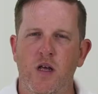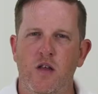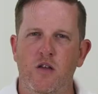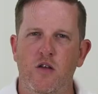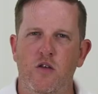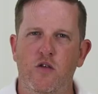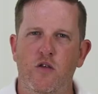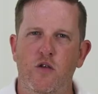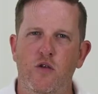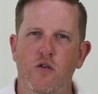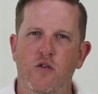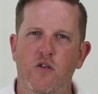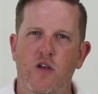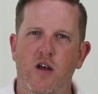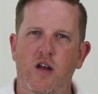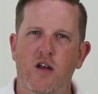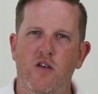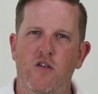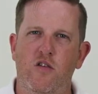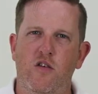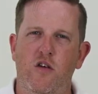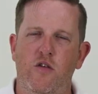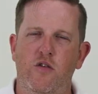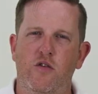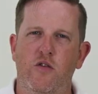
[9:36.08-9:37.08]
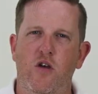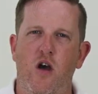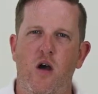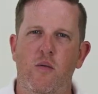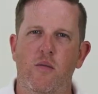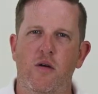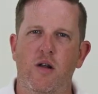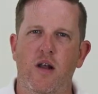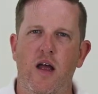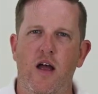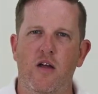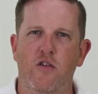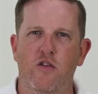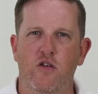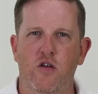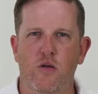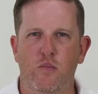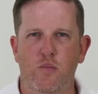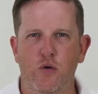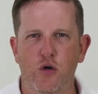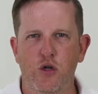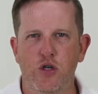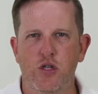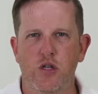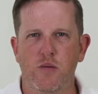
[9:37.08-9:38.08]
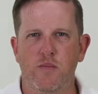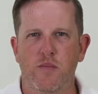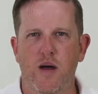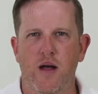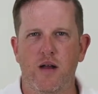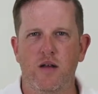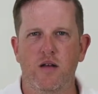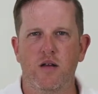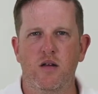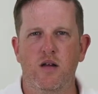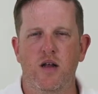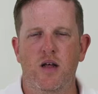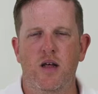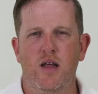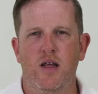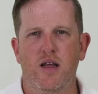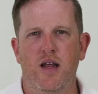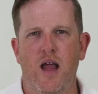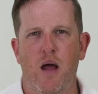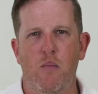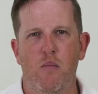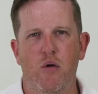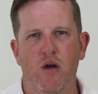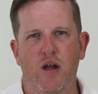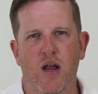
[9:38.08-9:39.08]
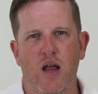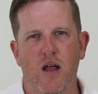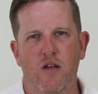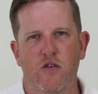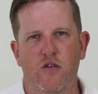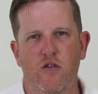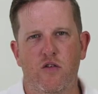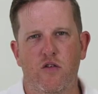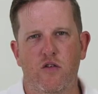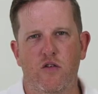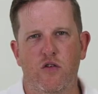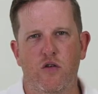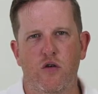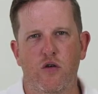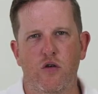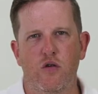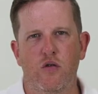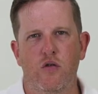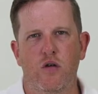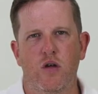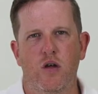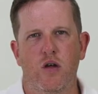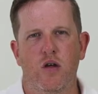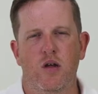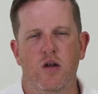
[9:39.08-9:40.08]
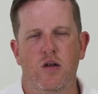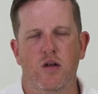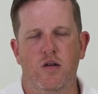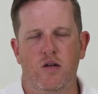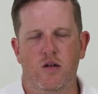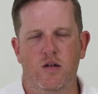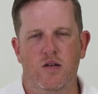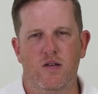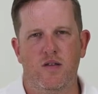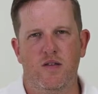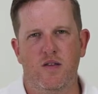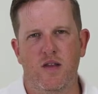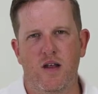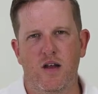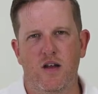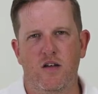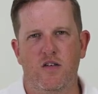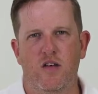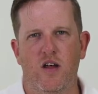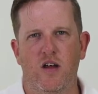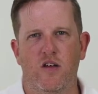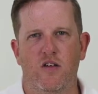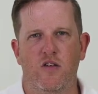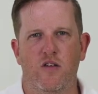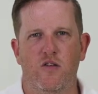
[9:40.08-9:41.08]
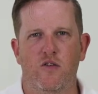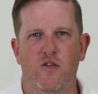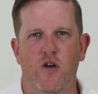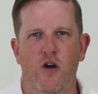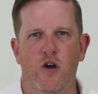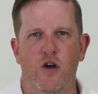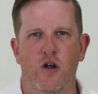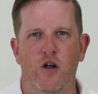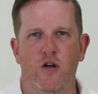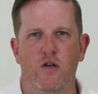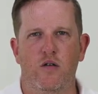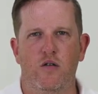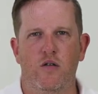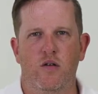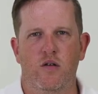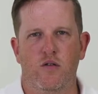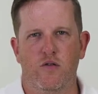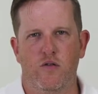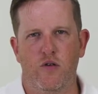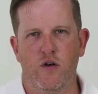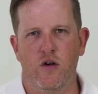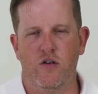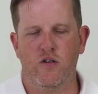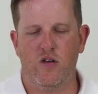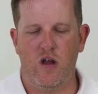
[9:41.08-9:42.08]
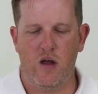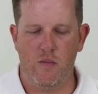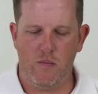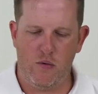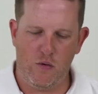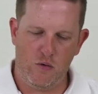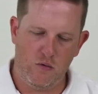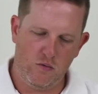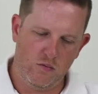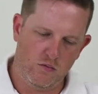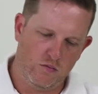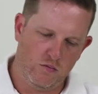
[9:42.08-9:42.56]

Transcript: The 2-second self-timer allows you to push the button, camera counts to 2, then it takes the photo. For example,